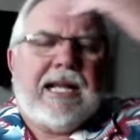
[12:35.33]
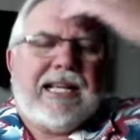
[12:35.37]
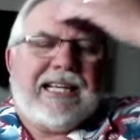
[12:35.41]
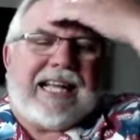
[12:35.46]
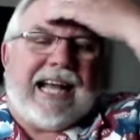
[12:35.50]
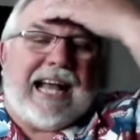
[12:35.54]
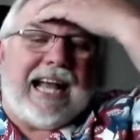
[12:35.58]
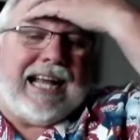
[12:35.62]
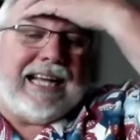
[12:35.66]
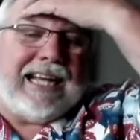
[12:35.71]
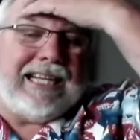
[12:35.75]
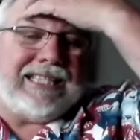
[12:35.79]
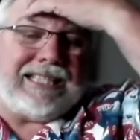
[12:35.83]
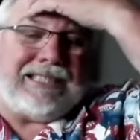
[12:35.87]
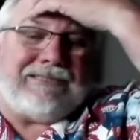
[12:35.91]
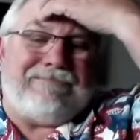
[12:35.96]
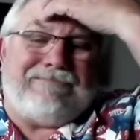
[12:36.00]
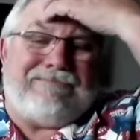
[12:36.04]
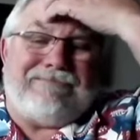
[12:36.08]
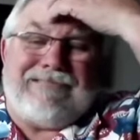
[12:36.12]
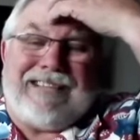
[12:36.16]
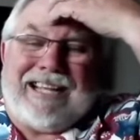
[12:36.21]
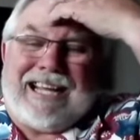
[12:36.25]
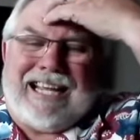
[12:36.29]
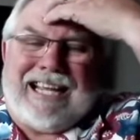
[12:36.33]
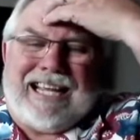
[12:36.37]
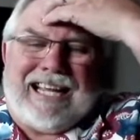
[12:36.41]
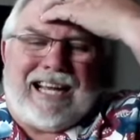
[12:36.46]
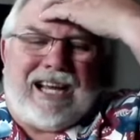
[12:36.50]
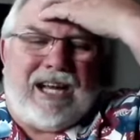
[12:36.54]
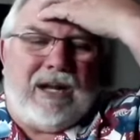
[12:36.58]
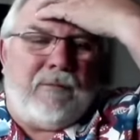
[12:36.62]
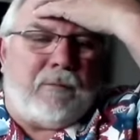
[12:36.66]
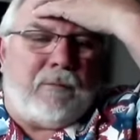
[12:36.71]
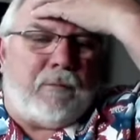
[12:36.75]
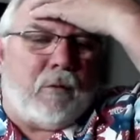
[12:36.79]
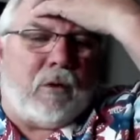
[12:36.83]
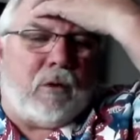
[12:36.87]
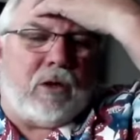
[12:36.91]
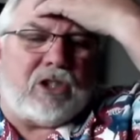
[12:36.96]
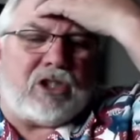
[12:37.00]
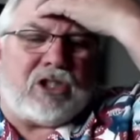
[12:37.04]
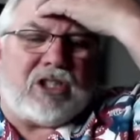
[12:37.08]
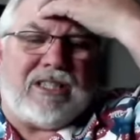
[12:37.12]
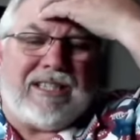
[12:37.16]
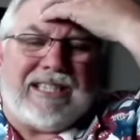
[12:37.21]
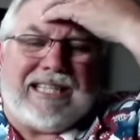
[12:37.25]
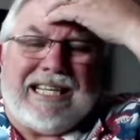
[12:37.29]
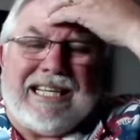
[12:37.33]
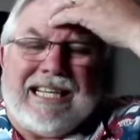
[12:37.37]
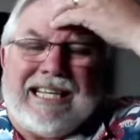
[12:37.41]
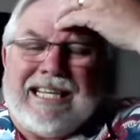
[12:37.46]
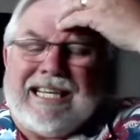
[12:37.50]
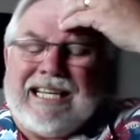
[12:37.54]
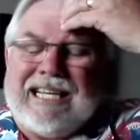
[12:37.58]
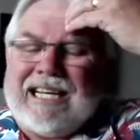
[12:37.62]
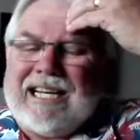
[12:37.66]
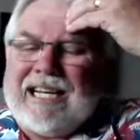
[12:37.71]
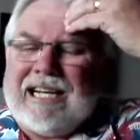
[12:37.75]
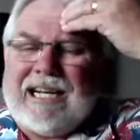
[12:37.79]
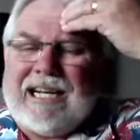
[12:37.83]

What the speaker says: Guys, unfortunately,